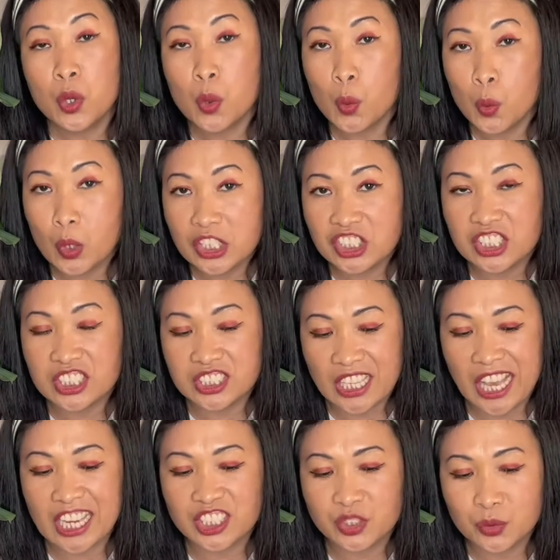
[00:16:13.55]
which is
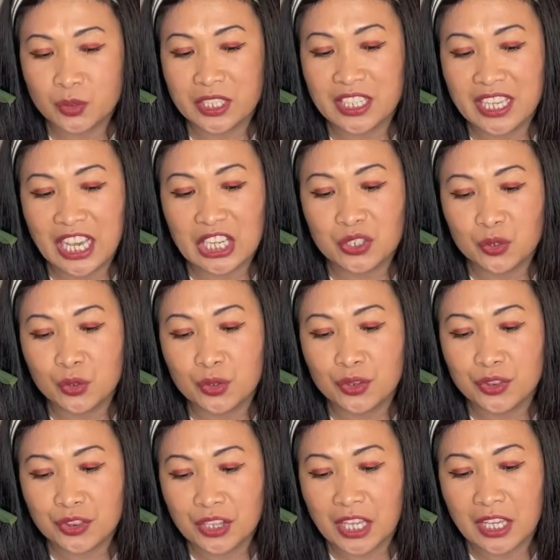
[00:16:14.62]
actually a good
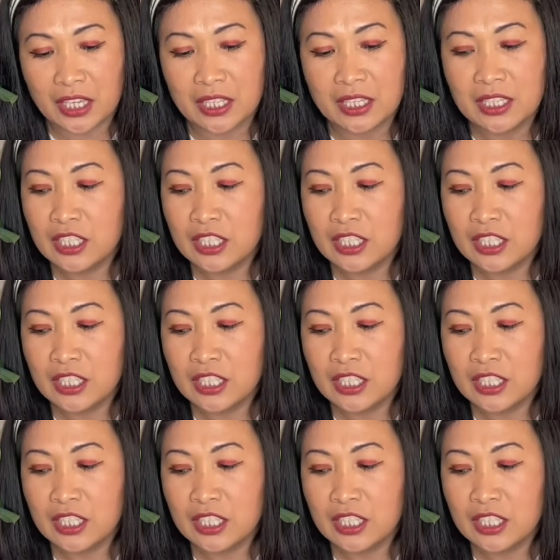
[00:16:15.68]
thing.